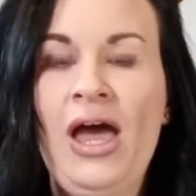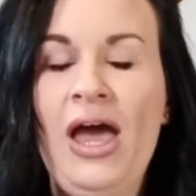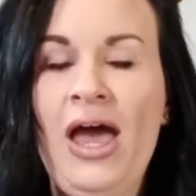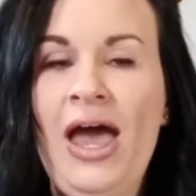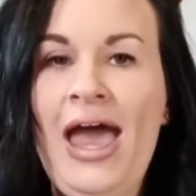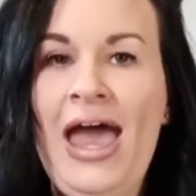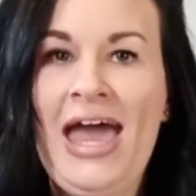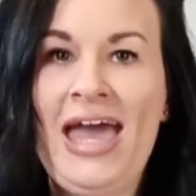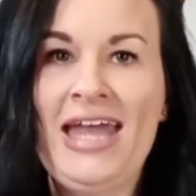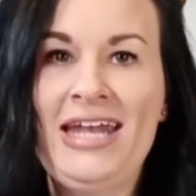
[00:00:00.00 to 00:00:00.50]

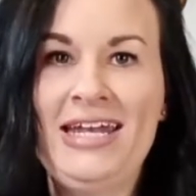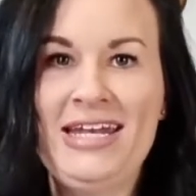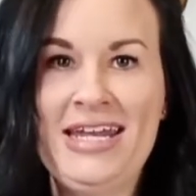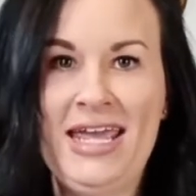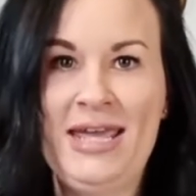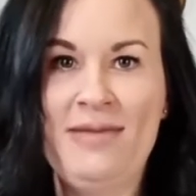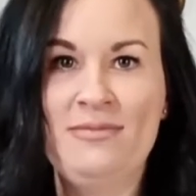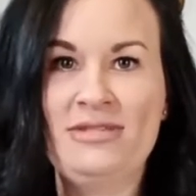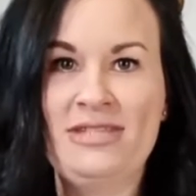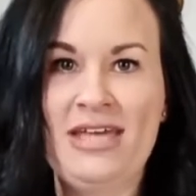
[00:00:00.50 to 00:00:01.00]
had
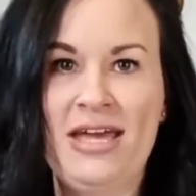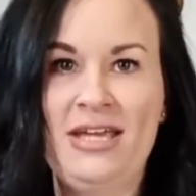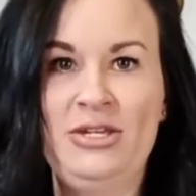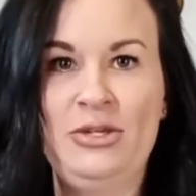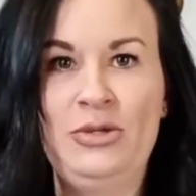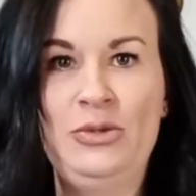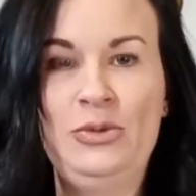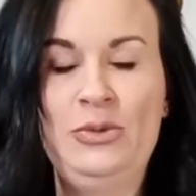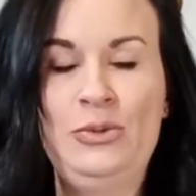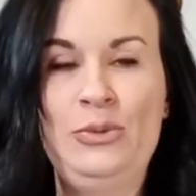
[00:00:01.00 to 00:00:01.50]
names that
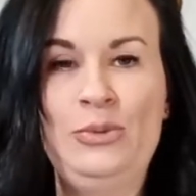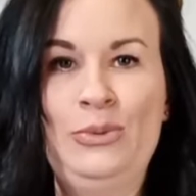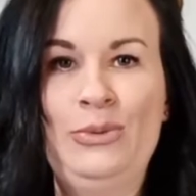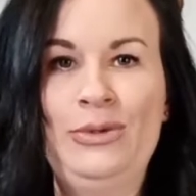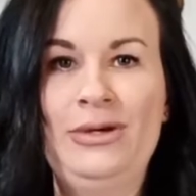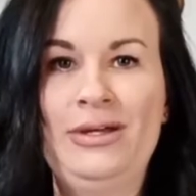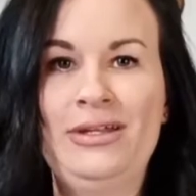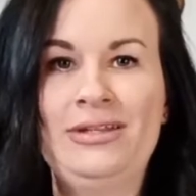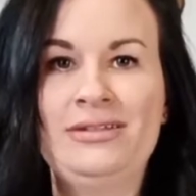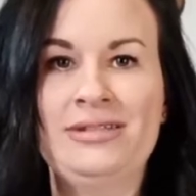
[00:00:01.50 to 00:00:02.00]
you
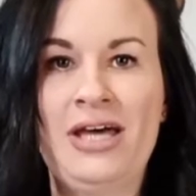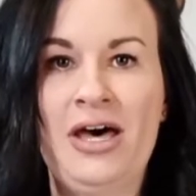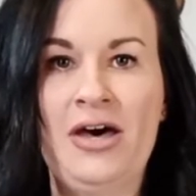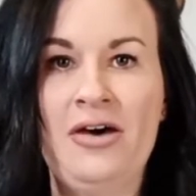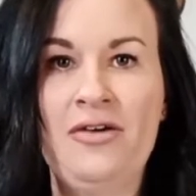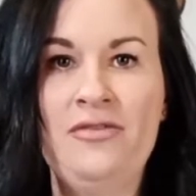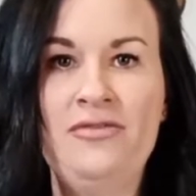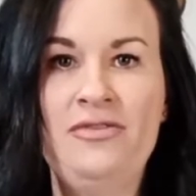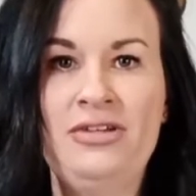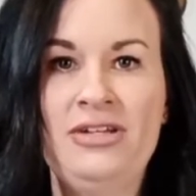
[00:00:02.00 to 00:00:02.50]

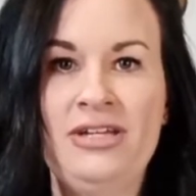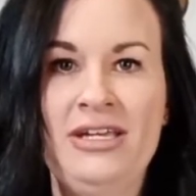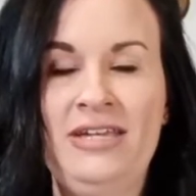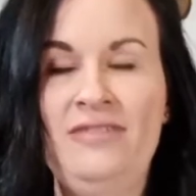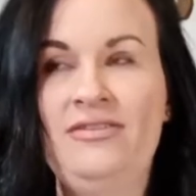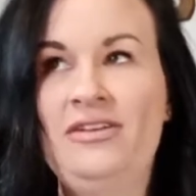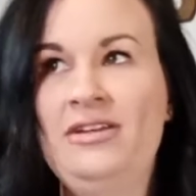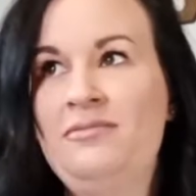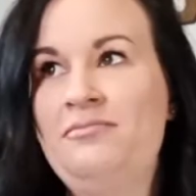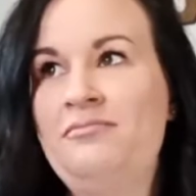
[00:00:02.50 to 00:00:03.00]
loved,
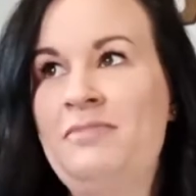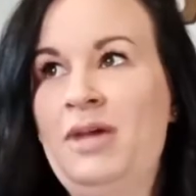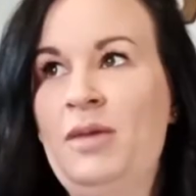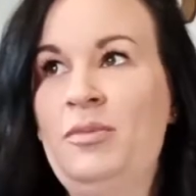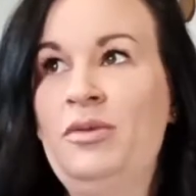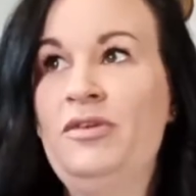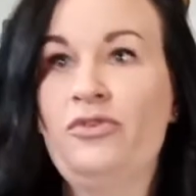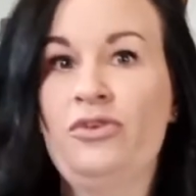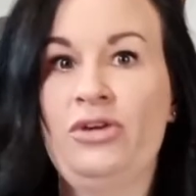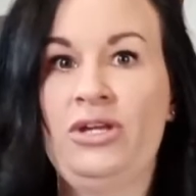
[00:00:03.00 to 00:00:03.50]
even maybe
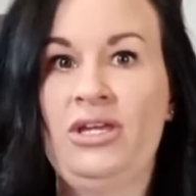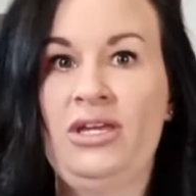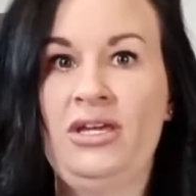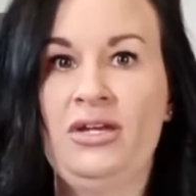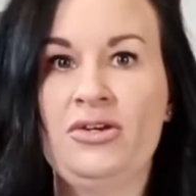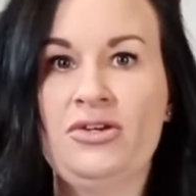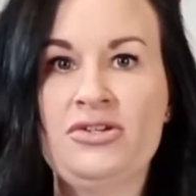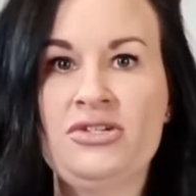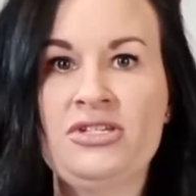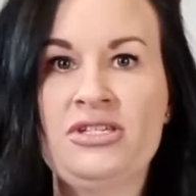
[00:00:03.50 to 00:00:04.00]
for
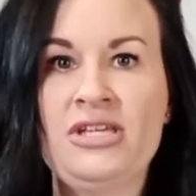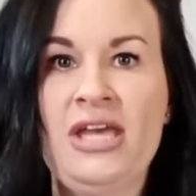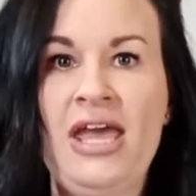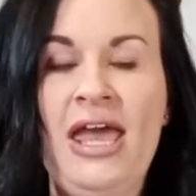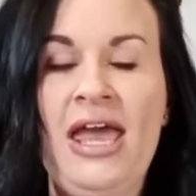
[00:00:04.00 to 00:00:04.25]
years,